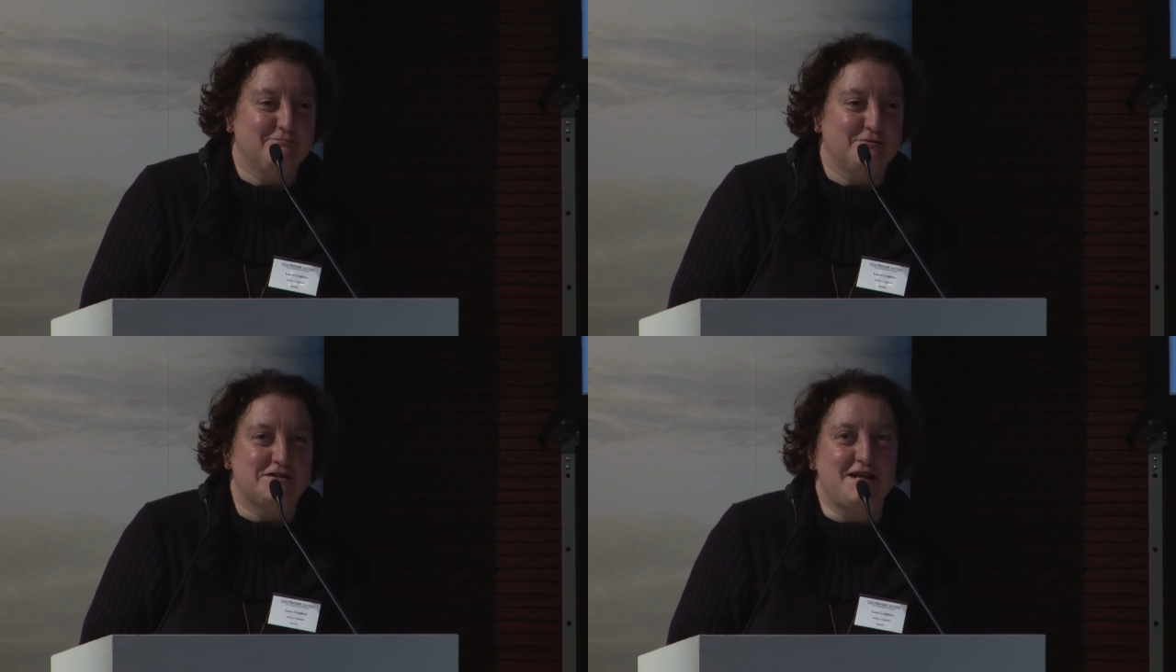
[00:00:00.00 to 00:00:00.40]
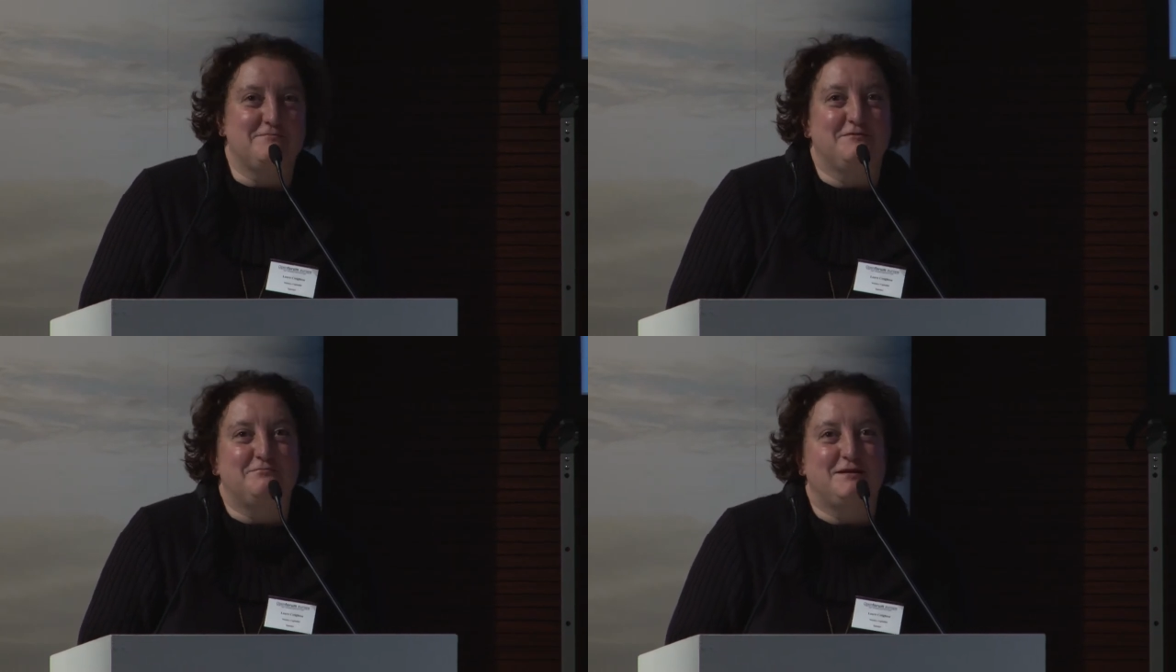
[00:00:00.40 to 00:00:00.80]

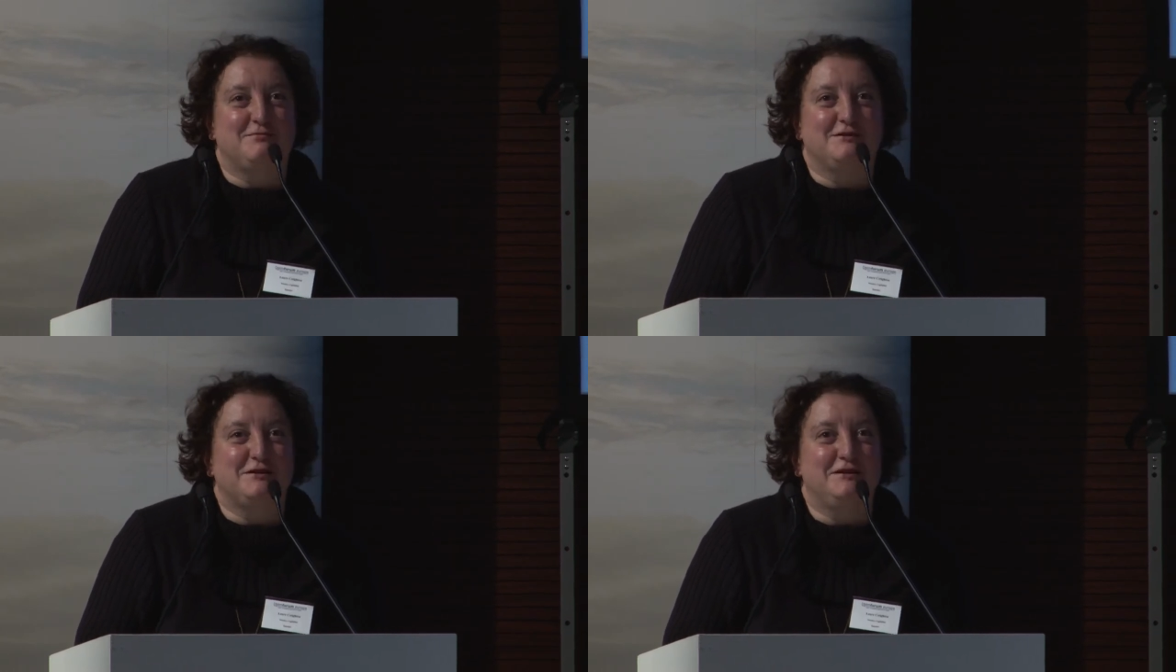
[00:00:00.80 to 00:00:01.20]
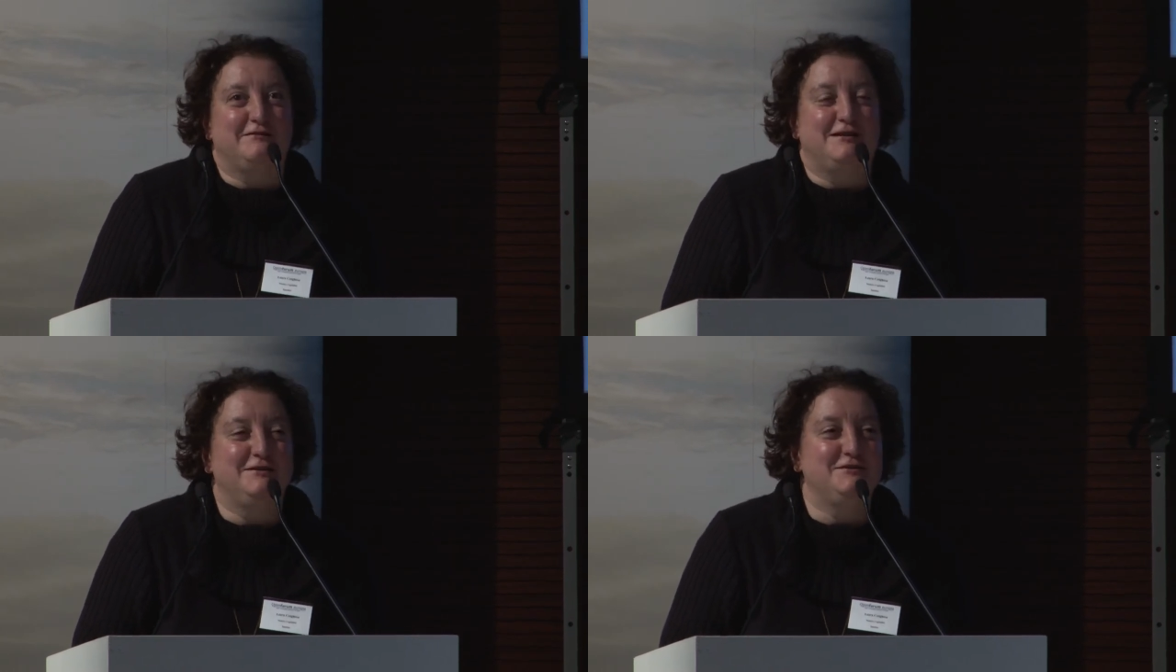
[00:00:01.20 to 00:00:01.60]
perceptive people a
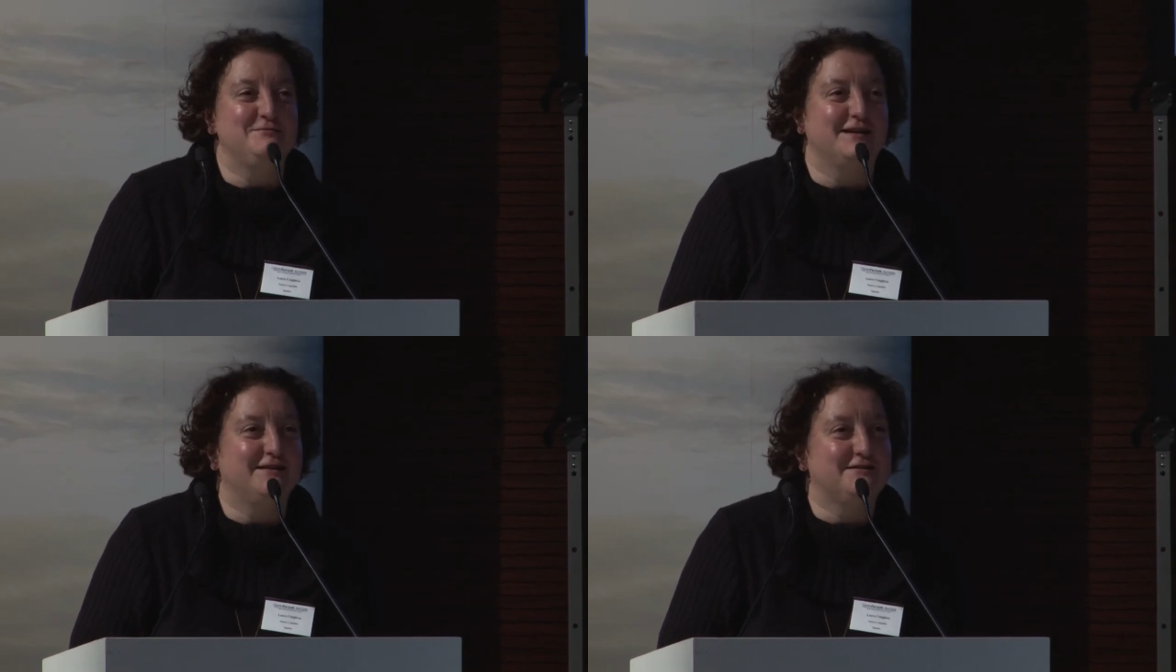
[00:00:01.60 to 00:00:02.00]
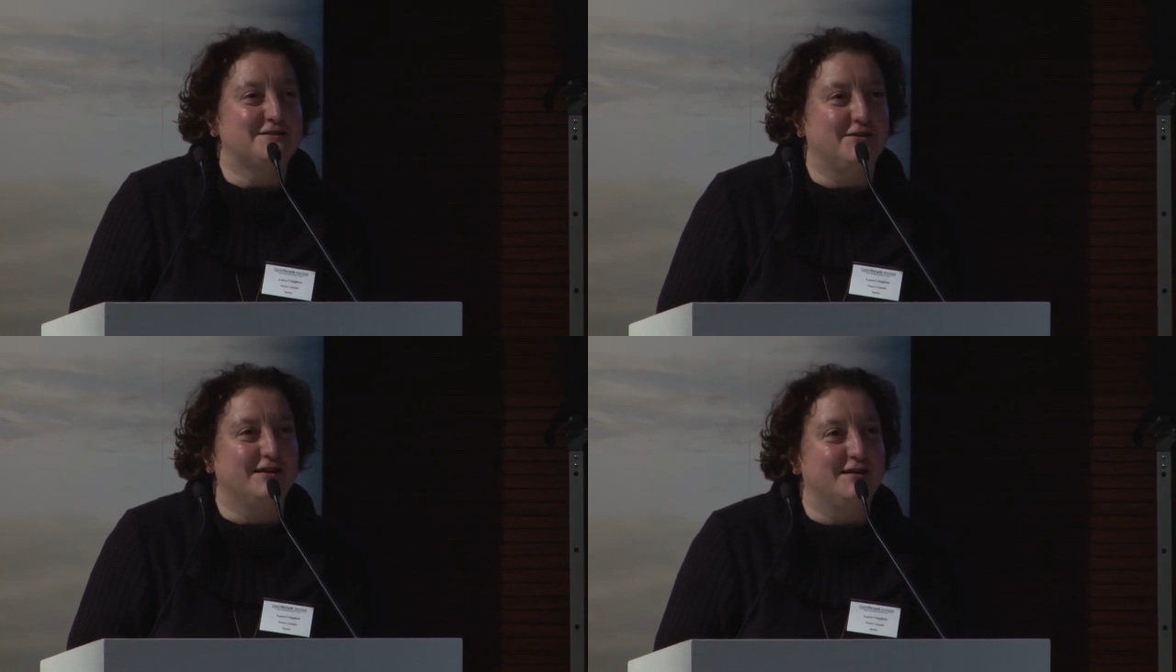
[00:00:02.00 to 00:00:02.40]
clue, but I was
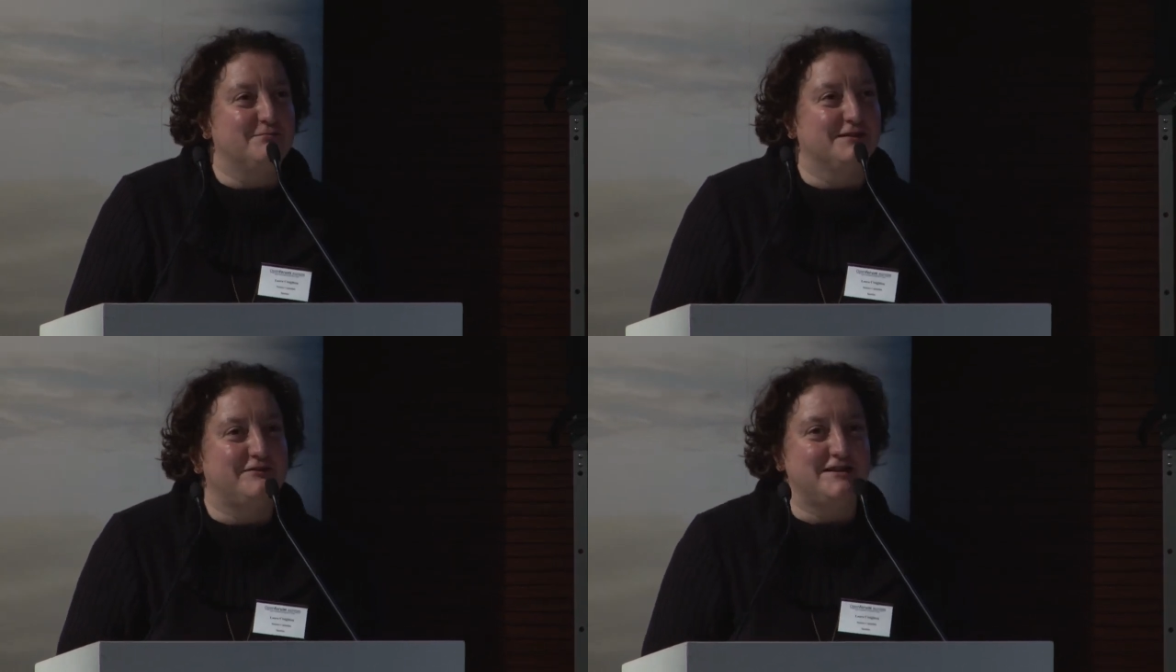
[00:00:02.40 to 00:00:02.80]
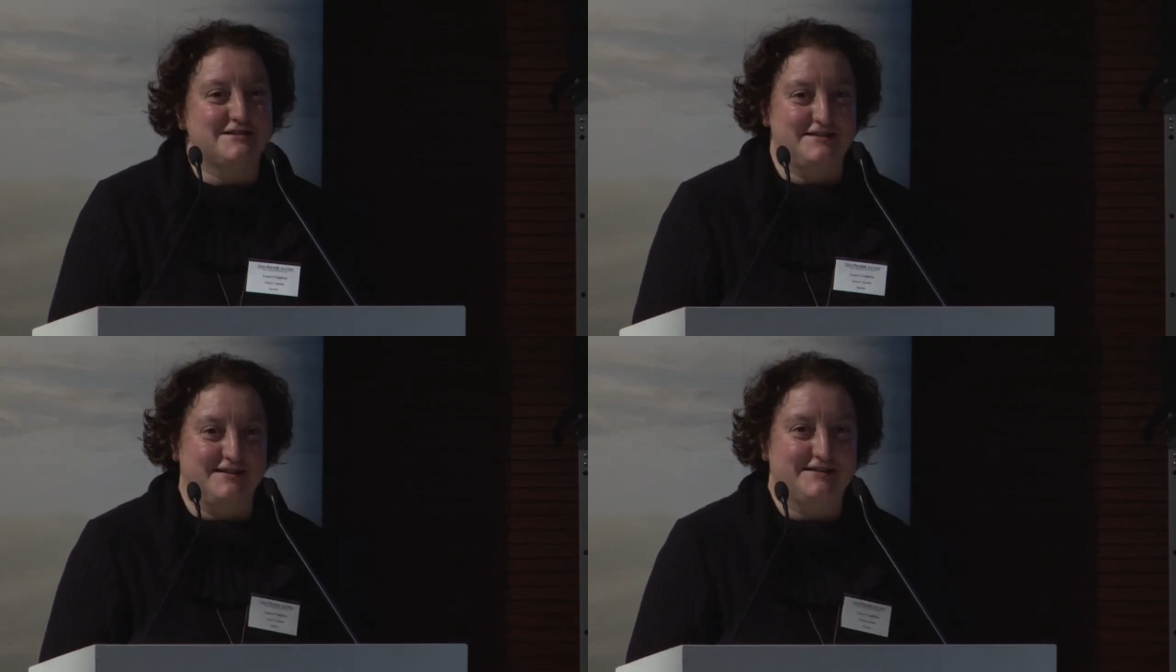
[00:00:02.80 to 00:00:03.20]
totally
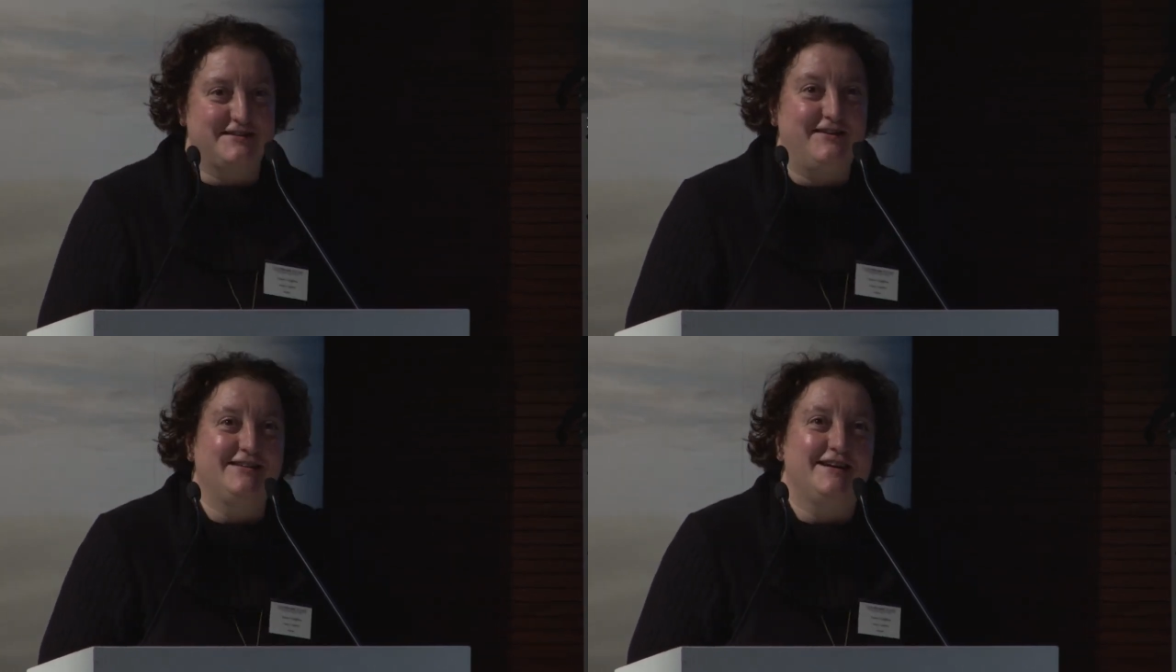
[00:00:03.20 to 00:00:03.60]
oblivious to this at all.